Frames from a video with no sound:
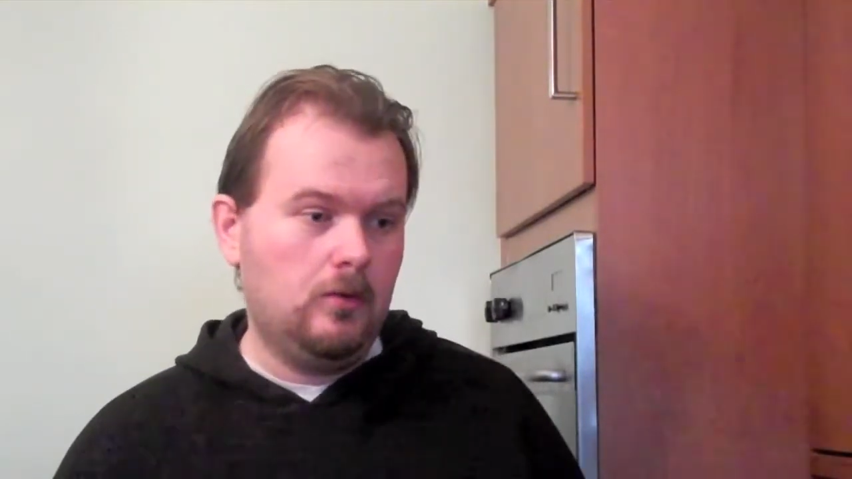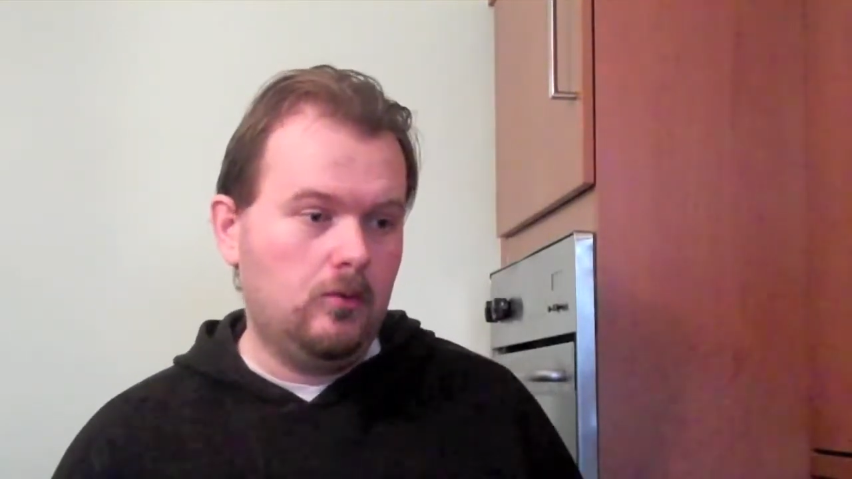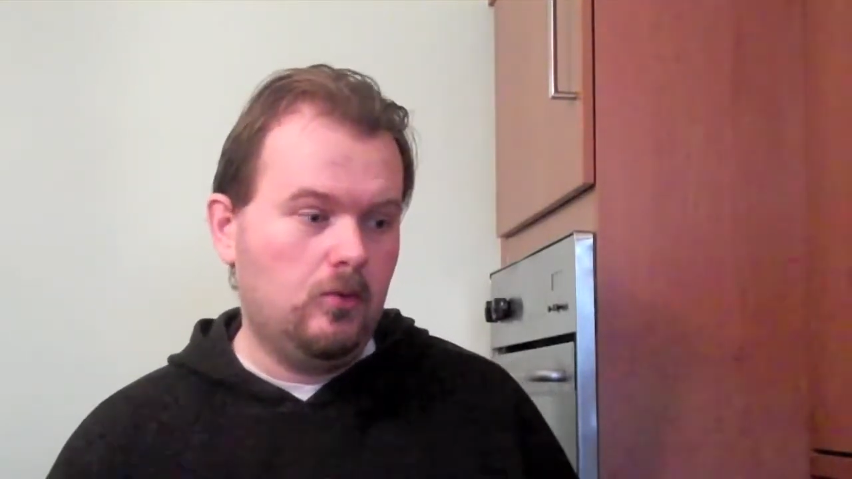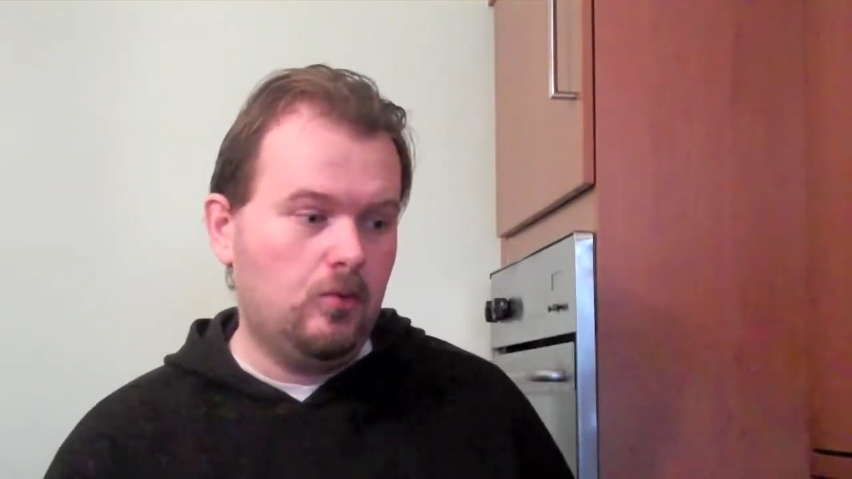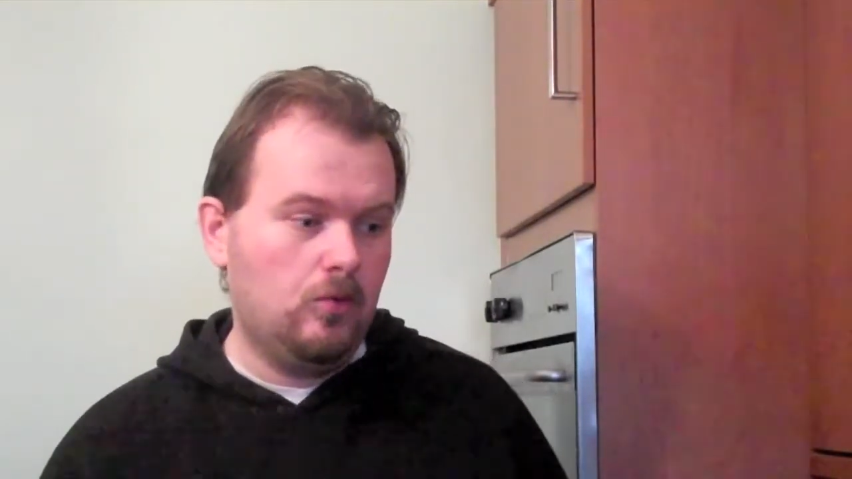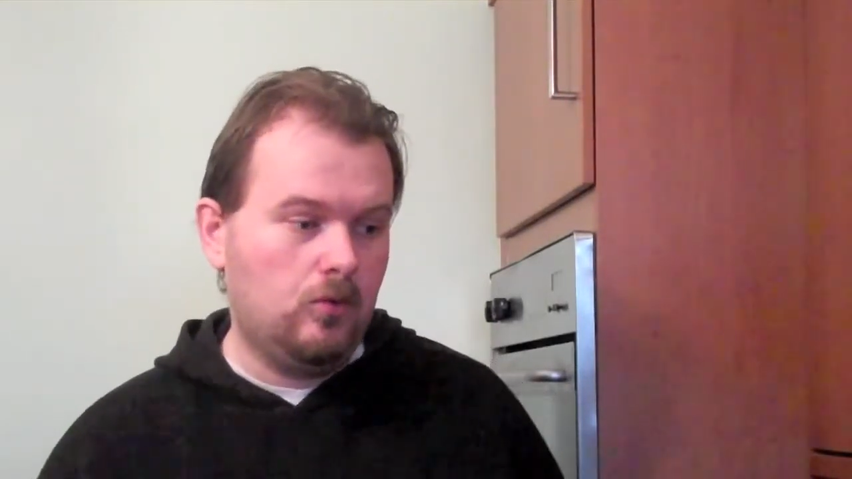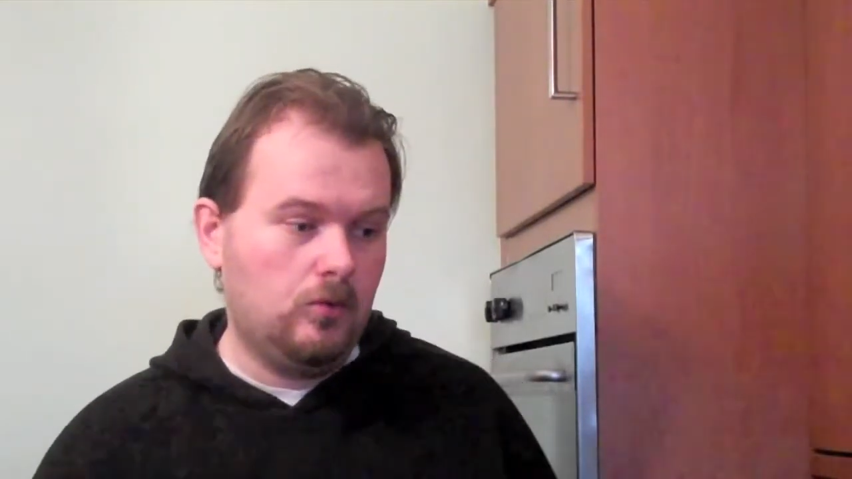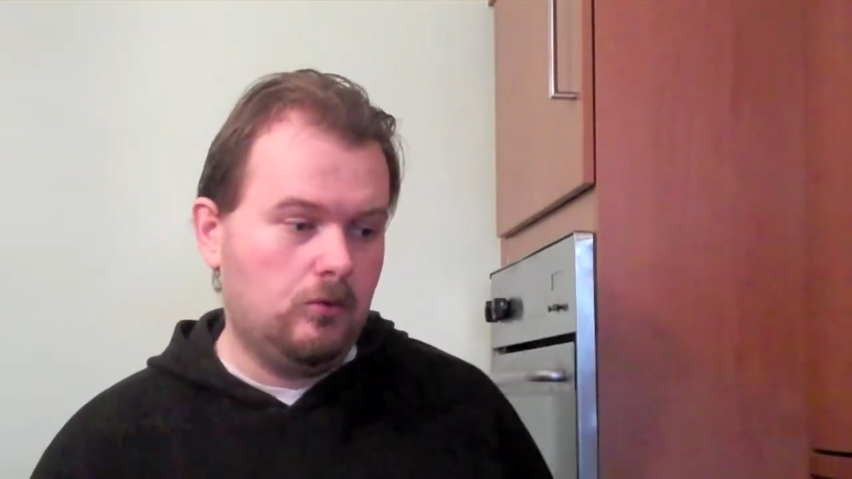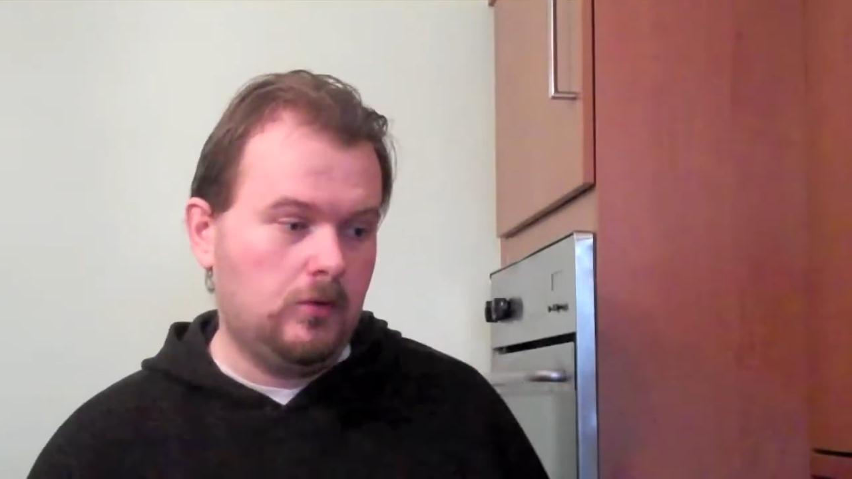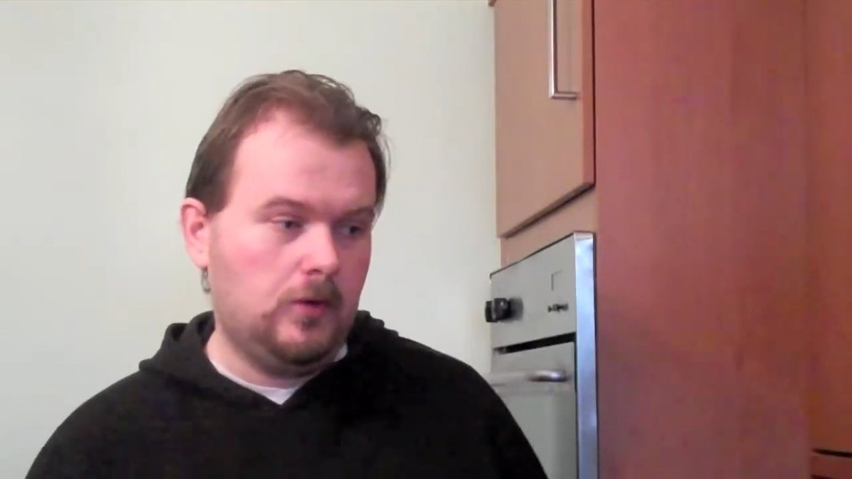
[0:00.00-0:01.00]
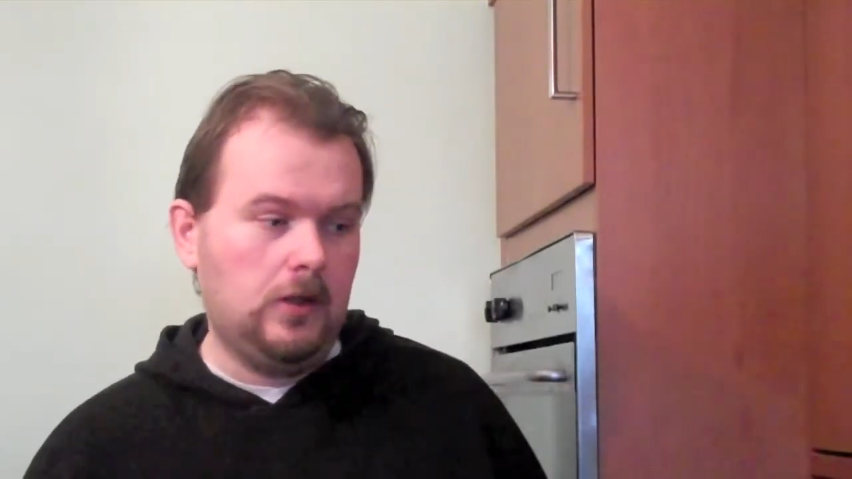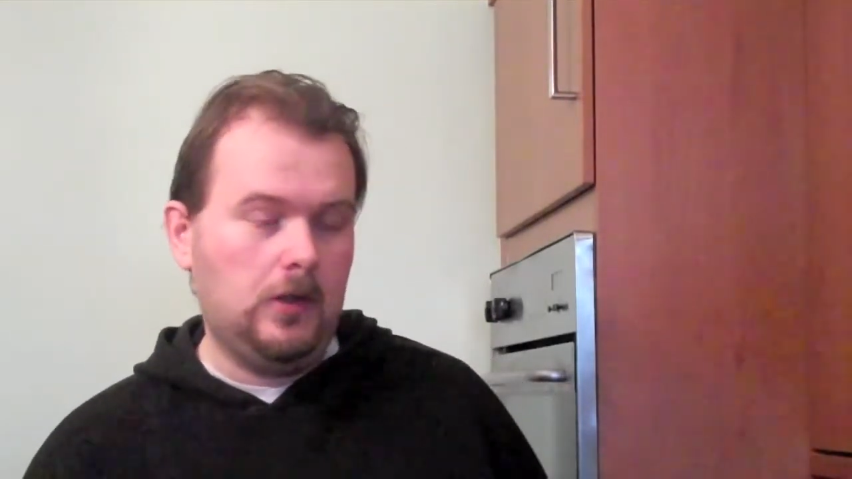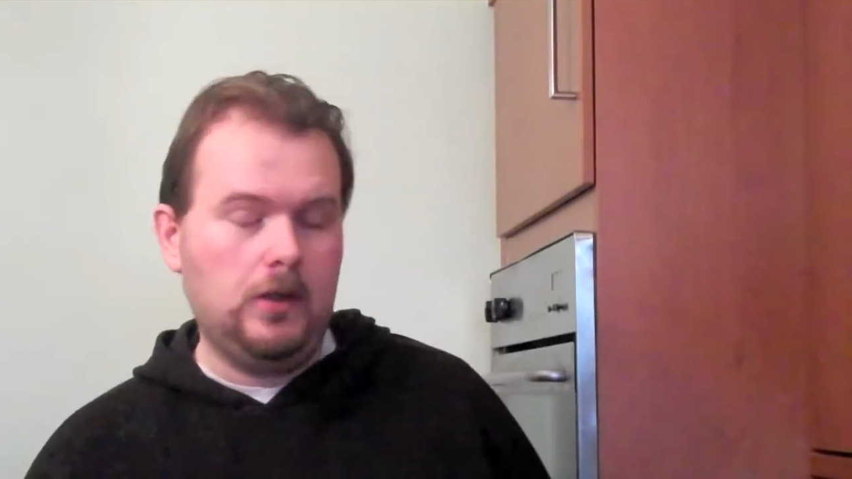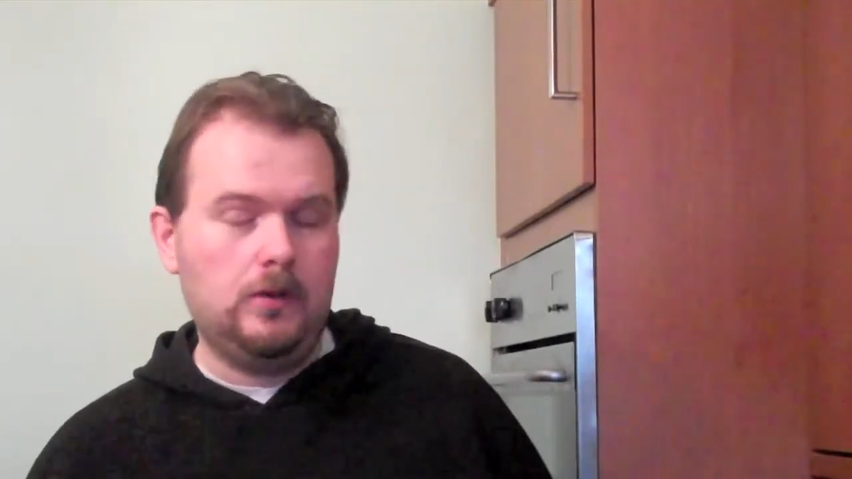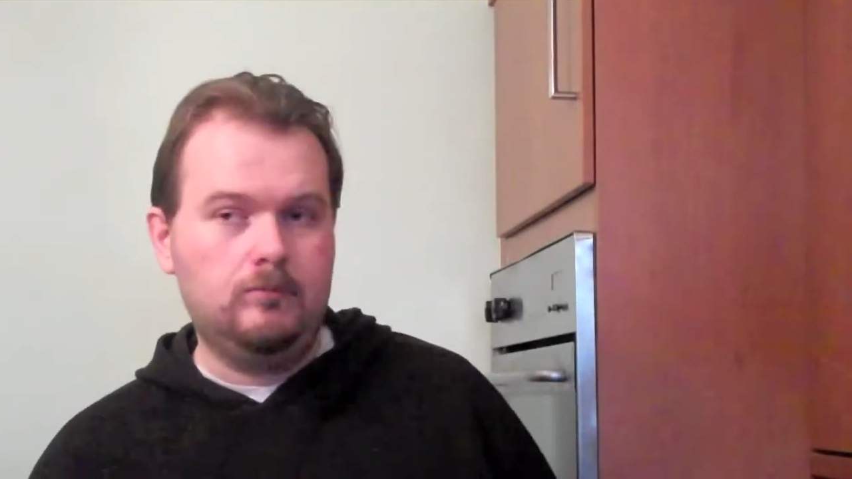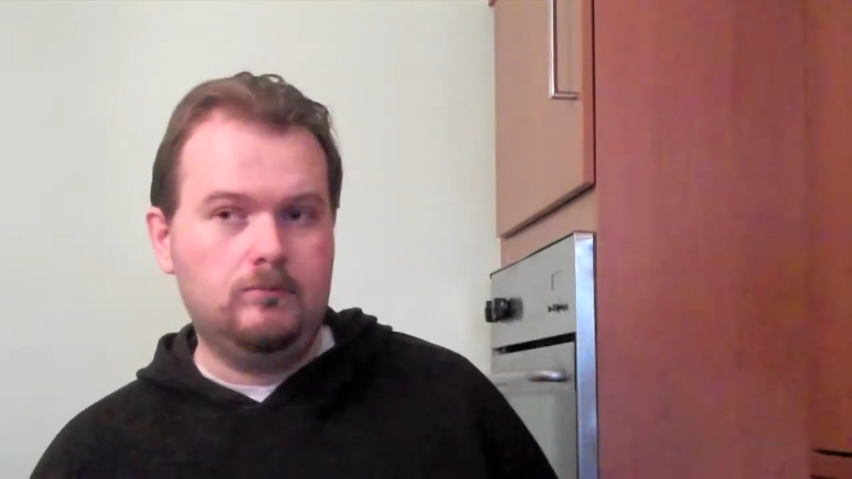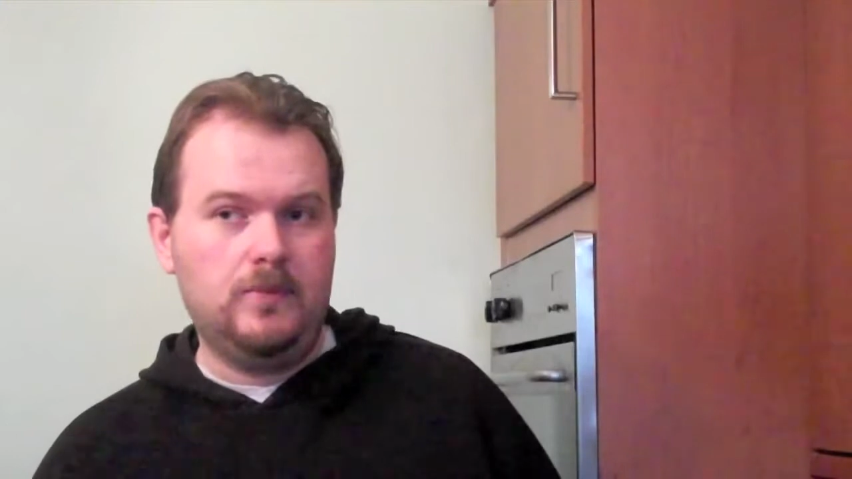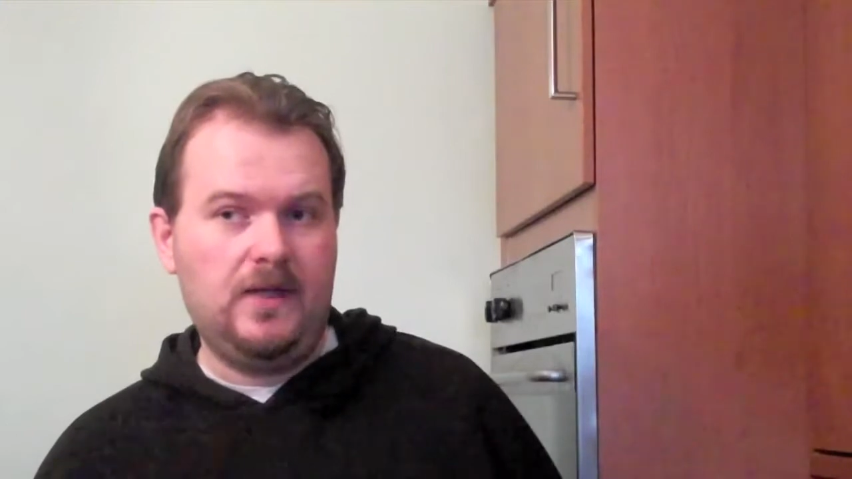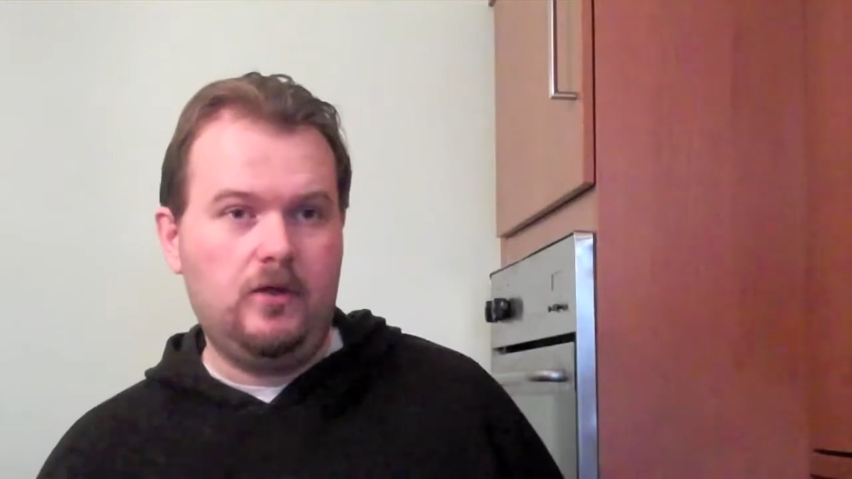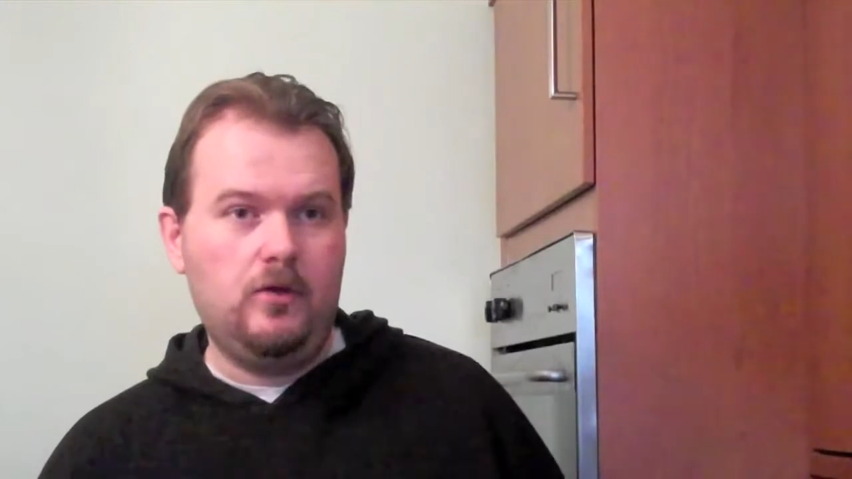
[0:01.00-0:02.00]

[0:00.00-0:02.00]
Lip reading: or Matt